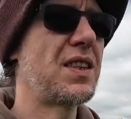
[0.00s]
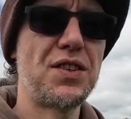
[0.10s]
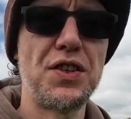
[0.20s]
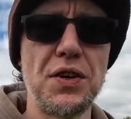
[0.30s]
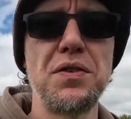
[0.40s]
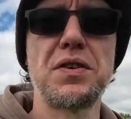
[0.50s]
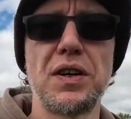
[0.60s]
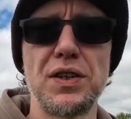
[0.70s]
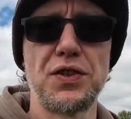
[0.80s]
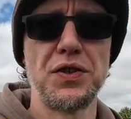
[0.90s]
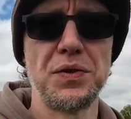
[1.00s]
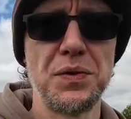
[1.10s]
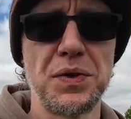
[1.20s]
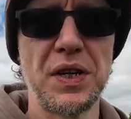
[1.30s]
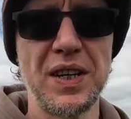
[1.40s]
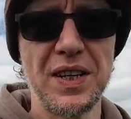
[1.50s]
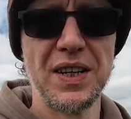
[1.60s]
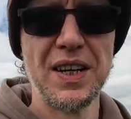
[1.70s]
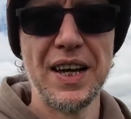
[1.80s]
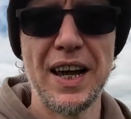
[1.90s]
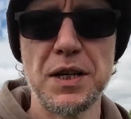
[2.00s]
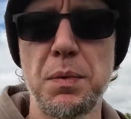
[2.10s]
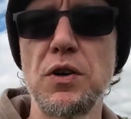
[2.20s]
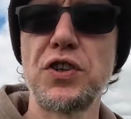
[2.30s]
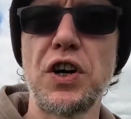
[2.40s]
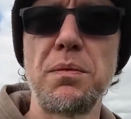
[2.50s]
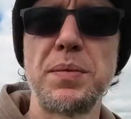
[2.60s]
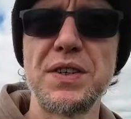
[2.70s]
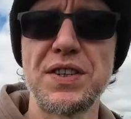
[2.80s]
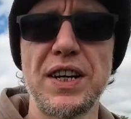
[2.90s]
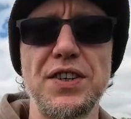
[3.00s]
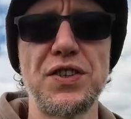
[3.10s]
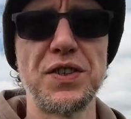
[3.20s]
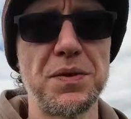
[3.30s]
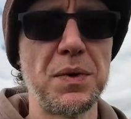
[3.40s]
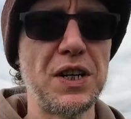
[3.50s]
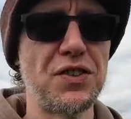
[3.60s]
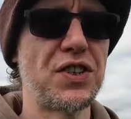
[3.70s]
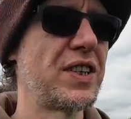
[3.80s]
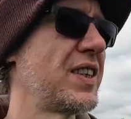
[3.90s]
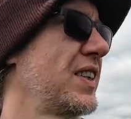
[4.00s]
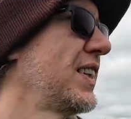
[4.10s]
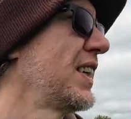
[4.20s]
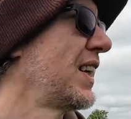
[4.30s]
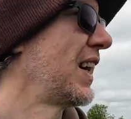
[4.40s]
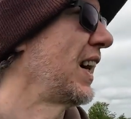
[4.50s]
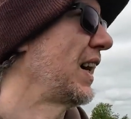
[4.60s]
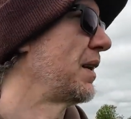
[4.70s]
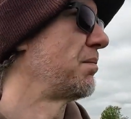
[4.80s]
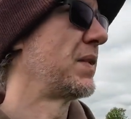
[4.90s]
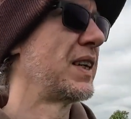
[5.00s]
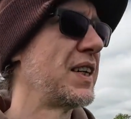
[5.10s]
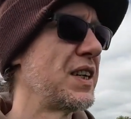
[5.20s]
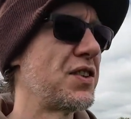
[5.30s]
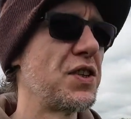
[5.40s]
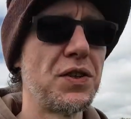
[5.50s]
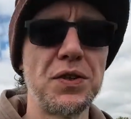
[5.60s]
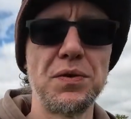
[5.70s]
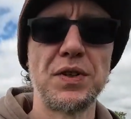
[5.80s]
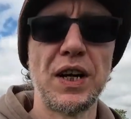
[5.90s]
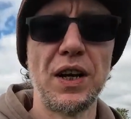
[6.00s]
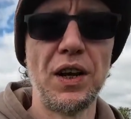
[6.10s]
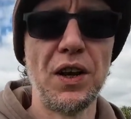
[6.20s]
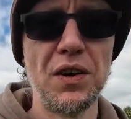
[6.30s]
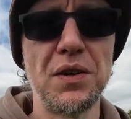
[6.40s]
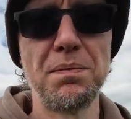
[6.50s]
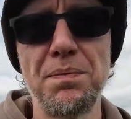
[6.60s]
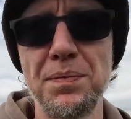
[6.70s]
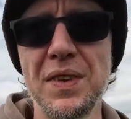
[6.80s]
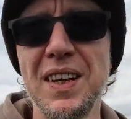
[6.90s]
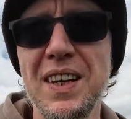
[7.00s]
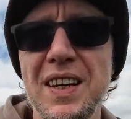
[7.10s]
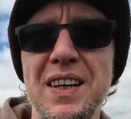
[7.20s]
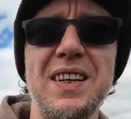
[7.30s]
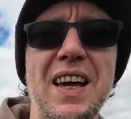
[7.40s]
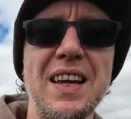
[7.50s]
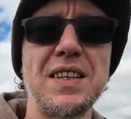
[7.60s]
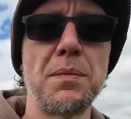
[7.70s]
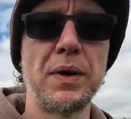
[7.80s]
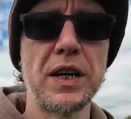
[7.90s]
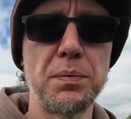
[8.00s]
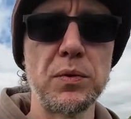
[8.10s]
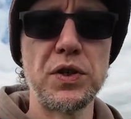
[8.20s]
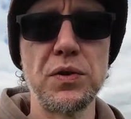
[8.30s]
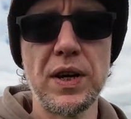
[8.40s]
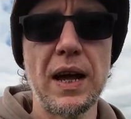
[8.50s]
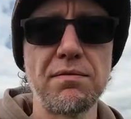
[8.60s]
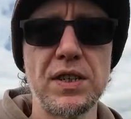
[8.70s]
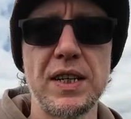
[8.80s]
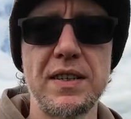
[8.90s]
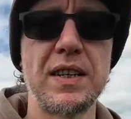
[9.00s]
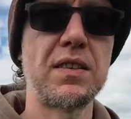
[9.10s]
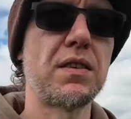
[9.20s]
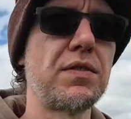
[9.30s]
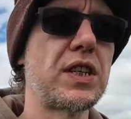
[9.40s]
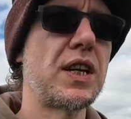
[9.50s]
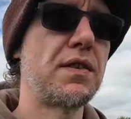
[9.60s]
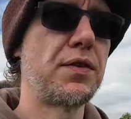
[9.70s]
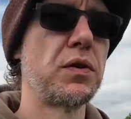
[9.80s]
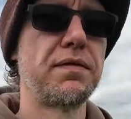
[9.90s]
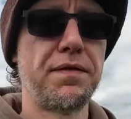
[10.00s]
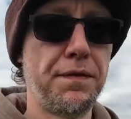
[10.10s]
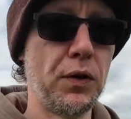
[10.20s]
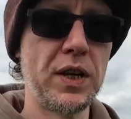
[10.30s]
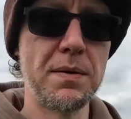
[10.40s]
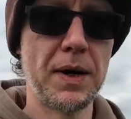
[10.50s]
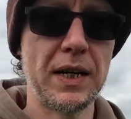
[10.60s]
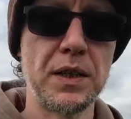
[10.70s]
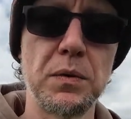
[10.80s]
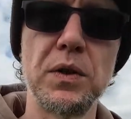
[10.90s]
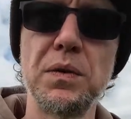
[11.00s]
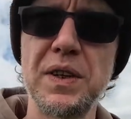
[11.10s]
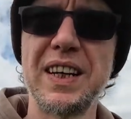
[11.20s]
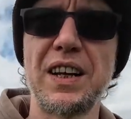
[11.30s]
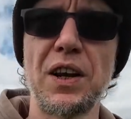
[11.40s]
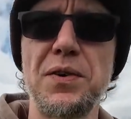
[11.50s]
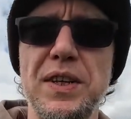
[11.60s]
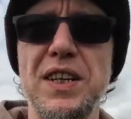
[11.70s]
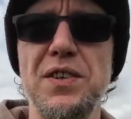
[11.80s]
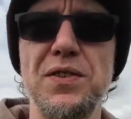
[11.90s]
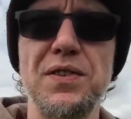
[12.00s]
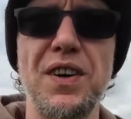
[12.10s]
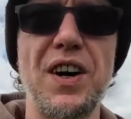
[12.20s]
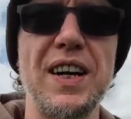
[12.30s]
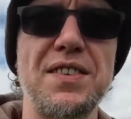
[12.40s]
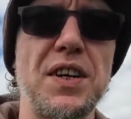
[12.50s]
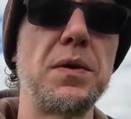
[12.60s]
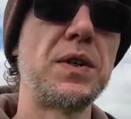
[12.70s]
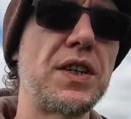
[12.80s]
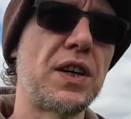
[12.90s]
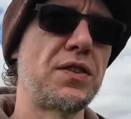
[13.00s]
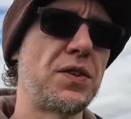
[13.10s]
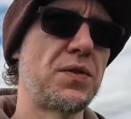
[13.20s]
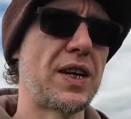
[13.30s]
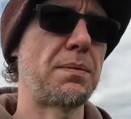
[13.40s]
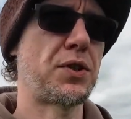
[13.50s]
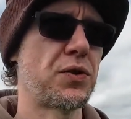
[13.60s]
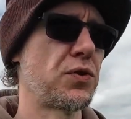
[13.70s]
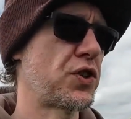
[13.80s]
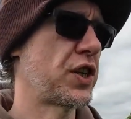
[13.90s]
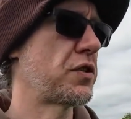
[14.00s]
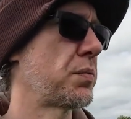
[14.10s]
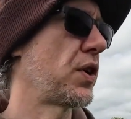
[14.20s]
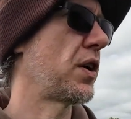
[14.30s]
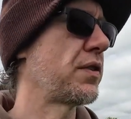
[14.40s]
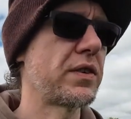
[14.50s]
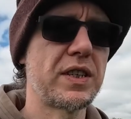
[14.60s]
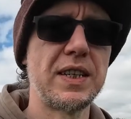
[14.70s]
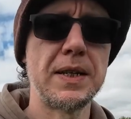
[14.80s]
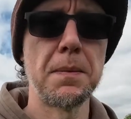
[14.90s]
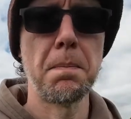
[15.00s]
do you guys use exposure compensation as much? Do you use it a lot? Is it applicable to your camera settings? Obviously, if you're fully manual, including your ISO, and you don't use aperture or shutter priority,